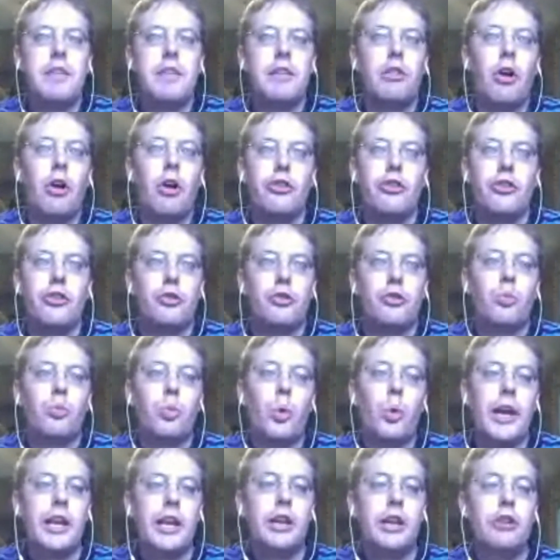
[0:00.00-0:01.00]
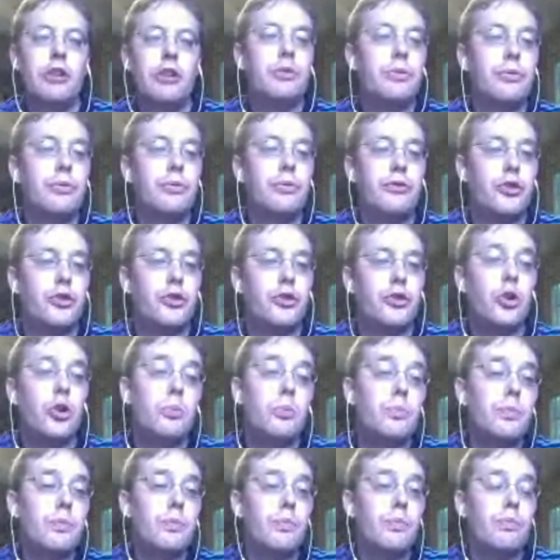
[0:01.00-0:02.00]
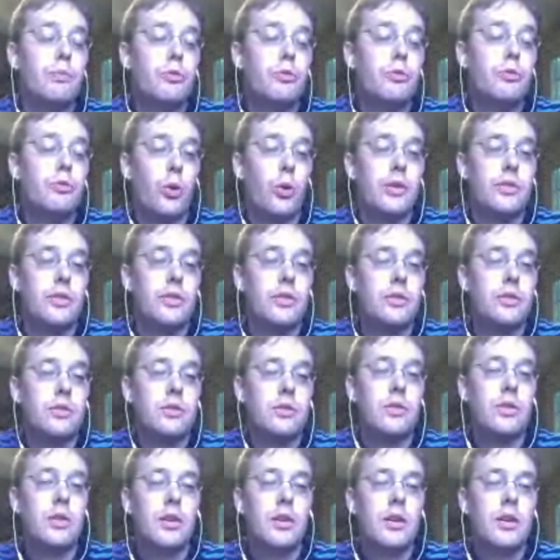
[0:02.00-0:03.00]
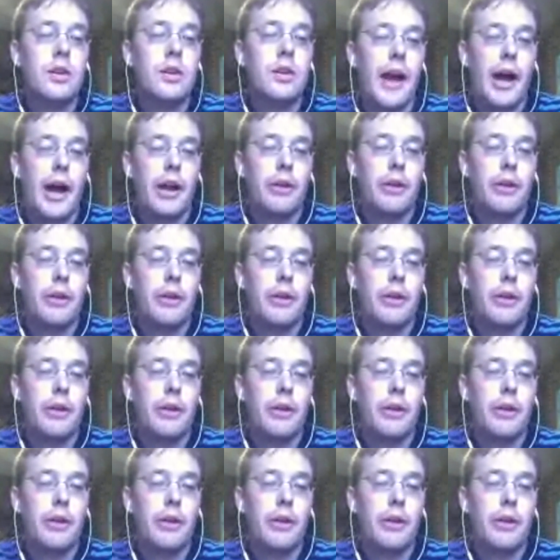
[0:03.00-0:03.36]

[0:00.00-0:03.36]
have the largest range of troop choices